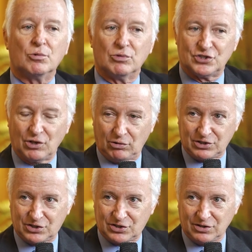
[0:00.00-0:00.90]
the
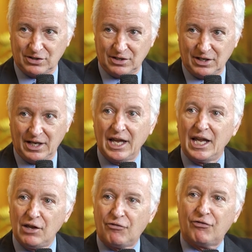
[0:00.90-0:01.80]
results
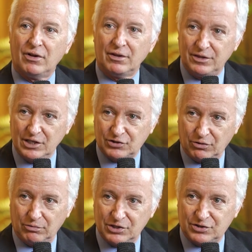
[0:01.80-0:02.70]
if these
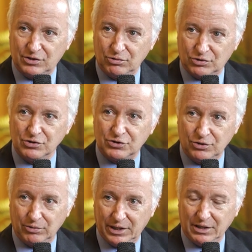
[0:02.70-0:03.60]
other institutions
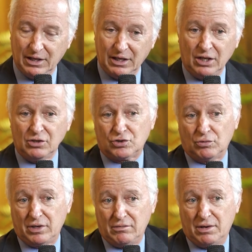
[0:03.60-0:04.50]
do it.
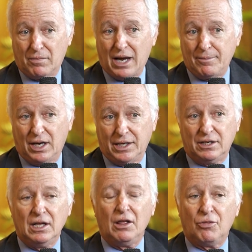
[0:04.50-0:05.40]
So in my
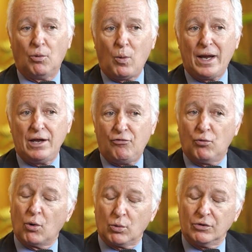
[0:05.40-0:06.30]
mind, the way
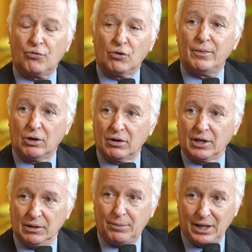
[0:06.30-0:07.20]
forward for
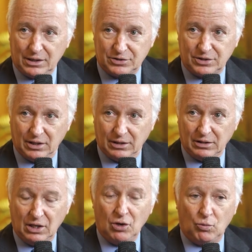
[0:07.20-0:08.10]
America and Pakistan
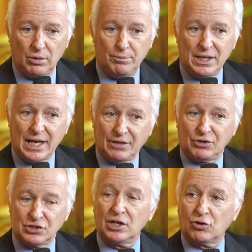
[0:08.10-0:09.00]
would be at
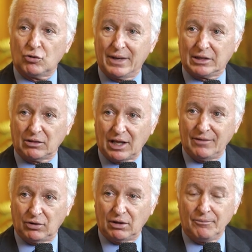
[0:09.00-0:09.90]
this incremental
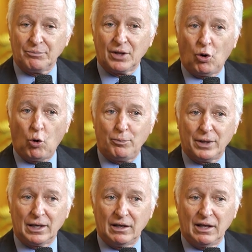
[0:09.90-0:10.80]
level,
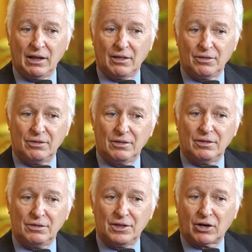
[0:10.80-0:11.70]
hoping
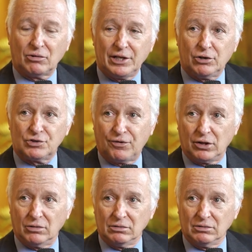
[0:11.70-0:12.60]
that our leaders follow.